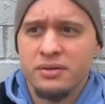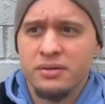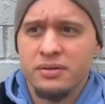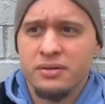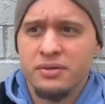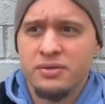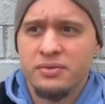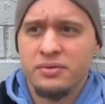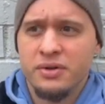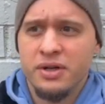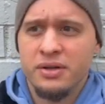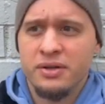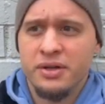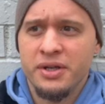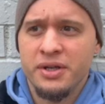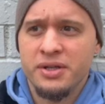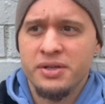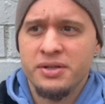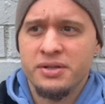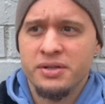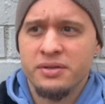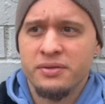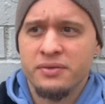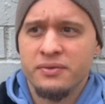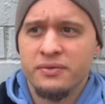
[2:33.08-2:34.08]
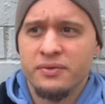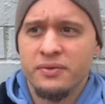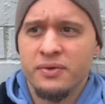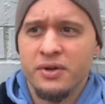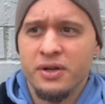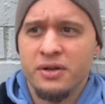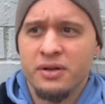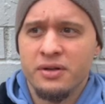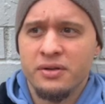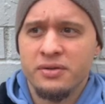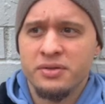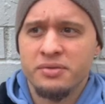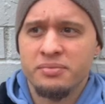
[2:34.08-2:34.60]
20 ladies, $40
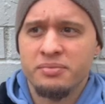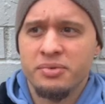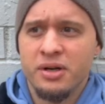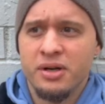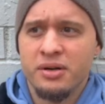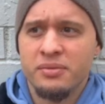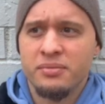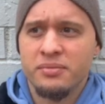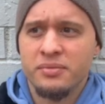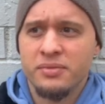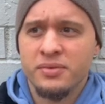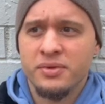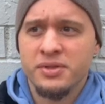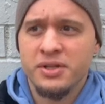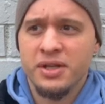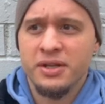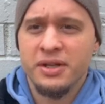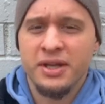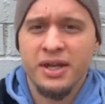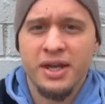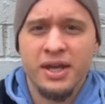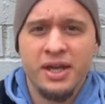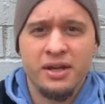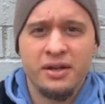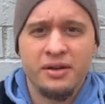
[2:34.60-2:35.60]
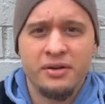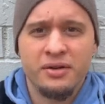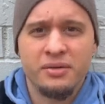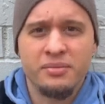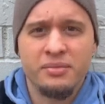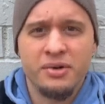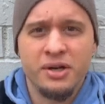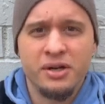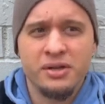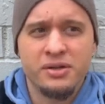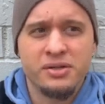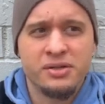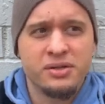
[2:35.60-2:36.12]
a pop. Is that like 800
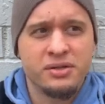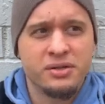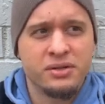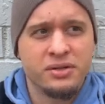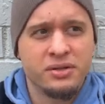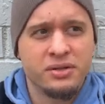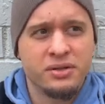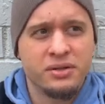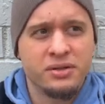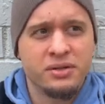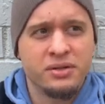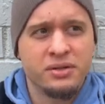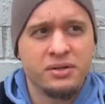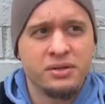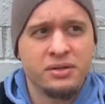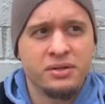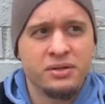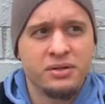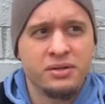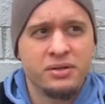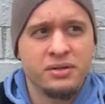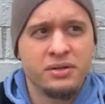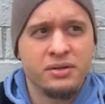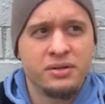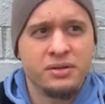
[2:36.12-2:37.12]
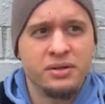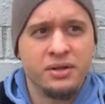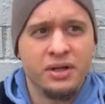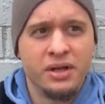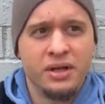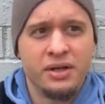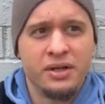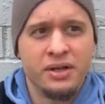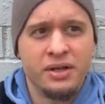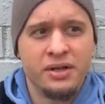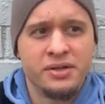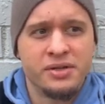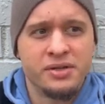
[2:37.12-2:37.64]
bucks? Yeah,
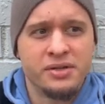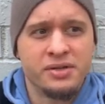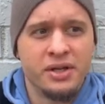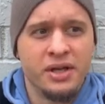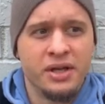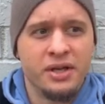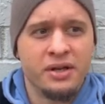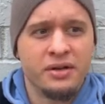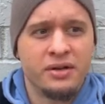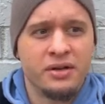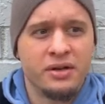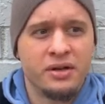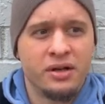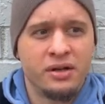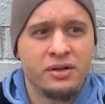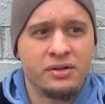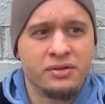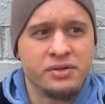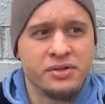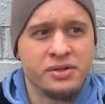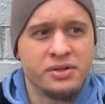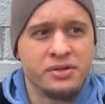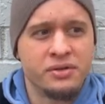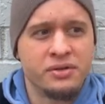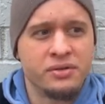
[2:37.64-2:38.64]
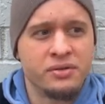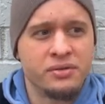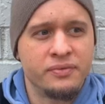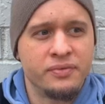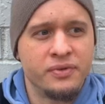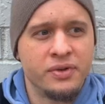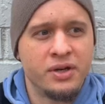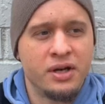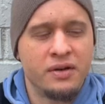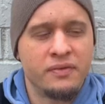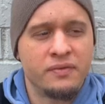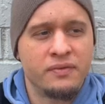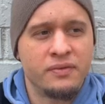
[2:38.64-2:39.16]
it is $800. So if
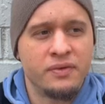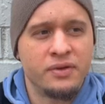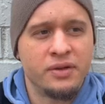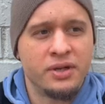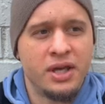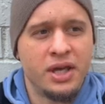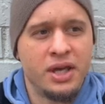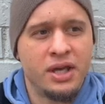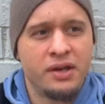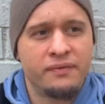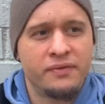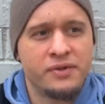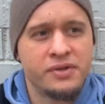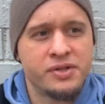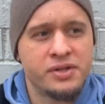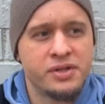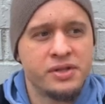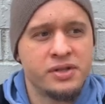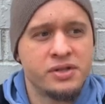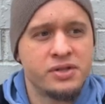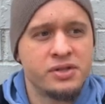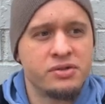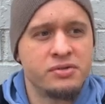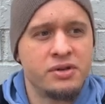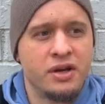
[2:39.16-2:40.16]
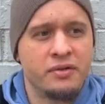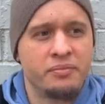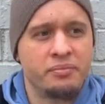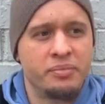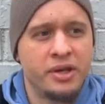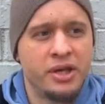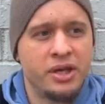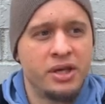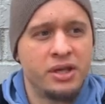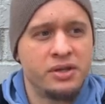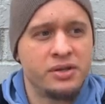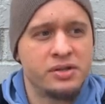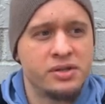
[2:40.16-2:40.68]
you have canvases, you have
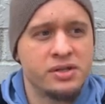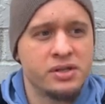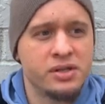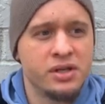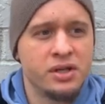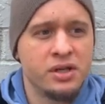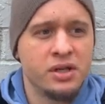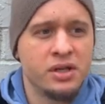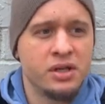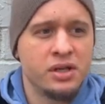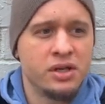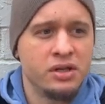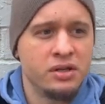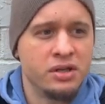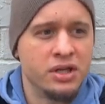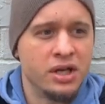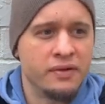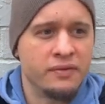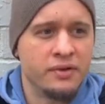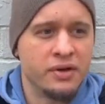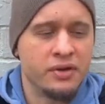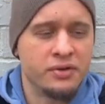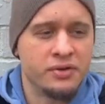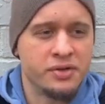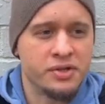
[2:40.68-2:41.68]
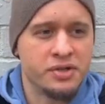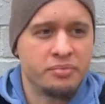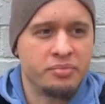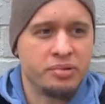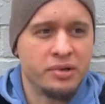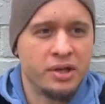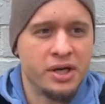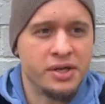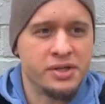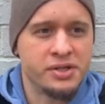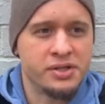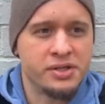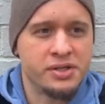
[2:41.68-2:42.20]
paints, you have other
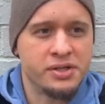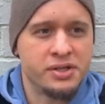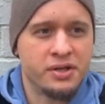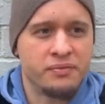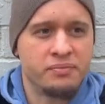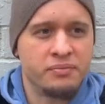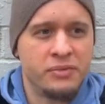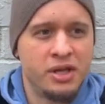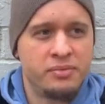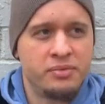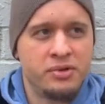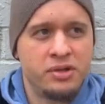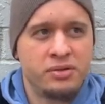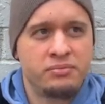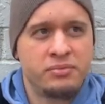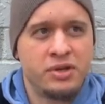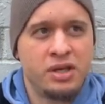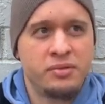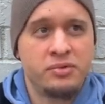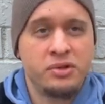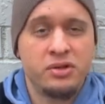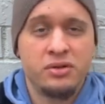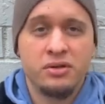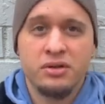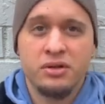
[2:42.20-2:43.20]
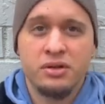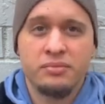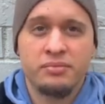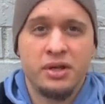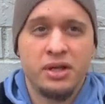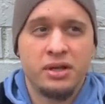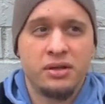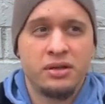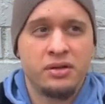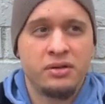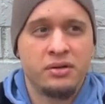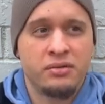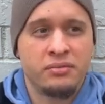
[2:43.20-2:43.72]
supplies and stuff, maybe maybe you could
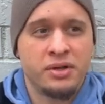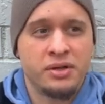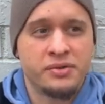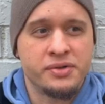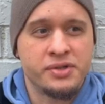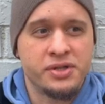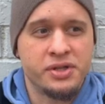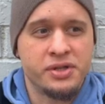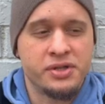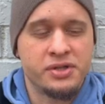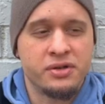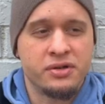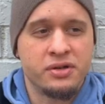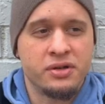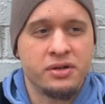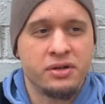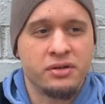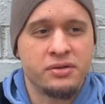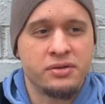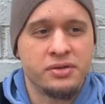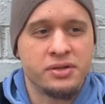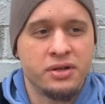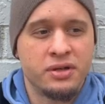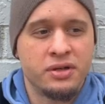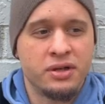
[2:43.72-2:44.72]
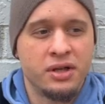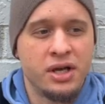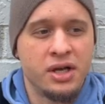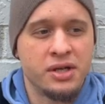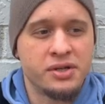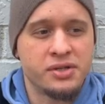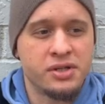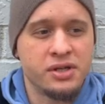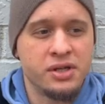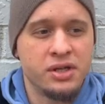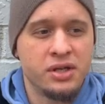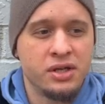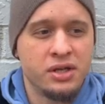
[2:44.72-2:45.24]
make, you know, around $600 a
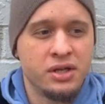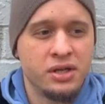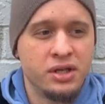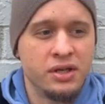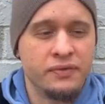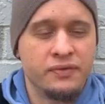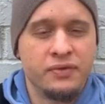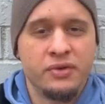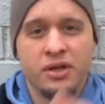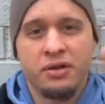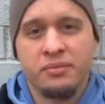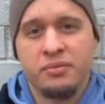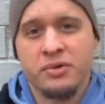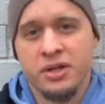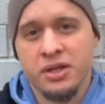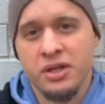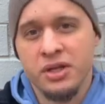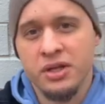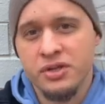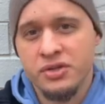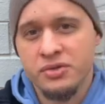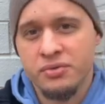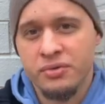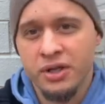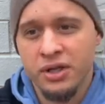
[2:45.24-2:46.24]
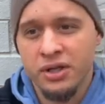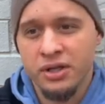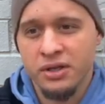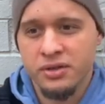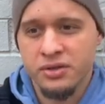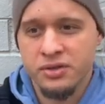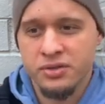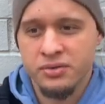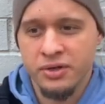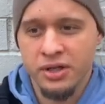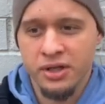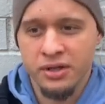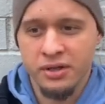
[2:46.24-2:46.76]
class if you're able to get 20,
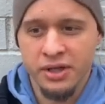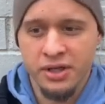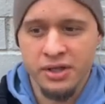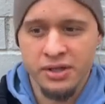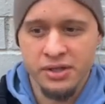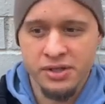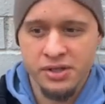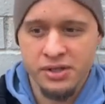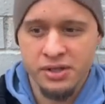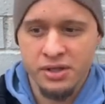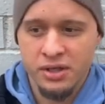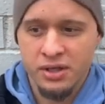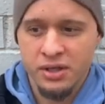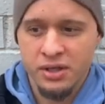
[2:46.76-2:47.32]
20 ladies